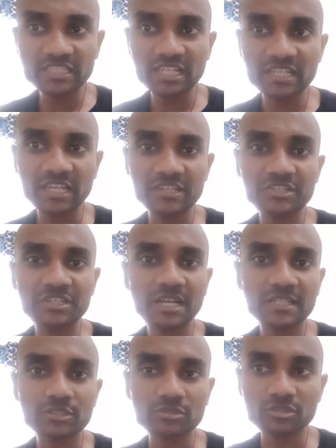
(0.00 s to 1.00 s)
they'll get
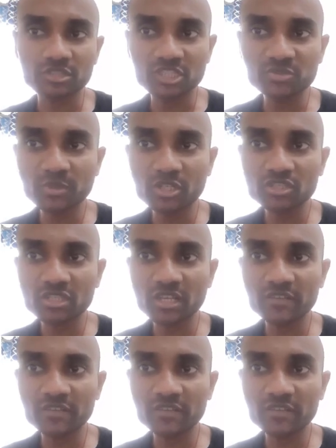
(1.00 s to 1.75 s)
redirected to this particular.